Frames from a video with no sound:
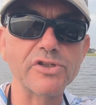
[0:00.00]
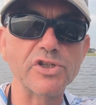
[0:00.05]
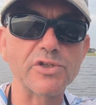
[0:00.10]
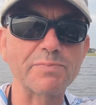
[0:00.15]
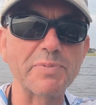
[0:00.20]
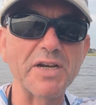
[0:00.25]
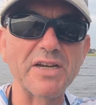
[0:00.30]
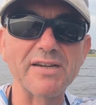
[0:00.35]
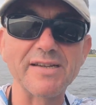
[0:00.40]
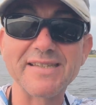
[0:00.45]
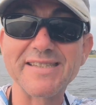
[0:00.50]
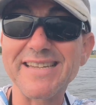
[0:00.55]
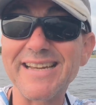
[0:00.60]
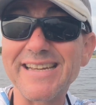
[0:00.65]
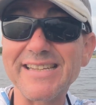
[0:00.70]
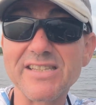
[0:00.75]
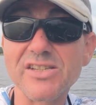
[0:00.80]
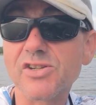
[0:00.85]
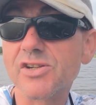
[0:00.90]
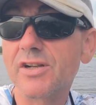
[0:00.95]
just because
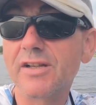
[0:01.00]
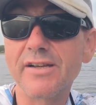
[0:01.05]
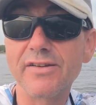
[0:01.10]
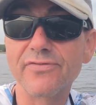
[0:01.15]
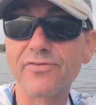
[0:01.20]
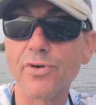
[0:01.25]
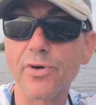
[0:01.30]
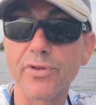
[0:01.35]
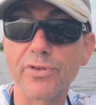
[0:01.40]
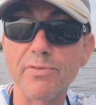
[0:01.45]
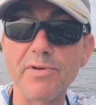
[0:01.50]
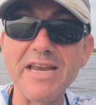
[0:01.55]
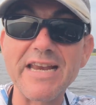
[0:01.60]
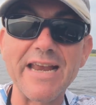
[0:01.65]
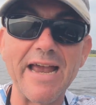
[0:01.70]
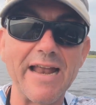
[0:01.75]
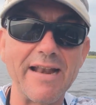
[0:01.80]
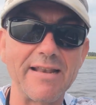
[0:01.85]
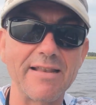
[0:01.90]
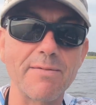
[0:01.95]
it's July 4th
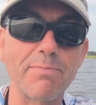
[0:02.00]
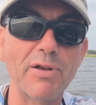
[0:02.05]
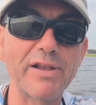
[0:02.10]
weekend.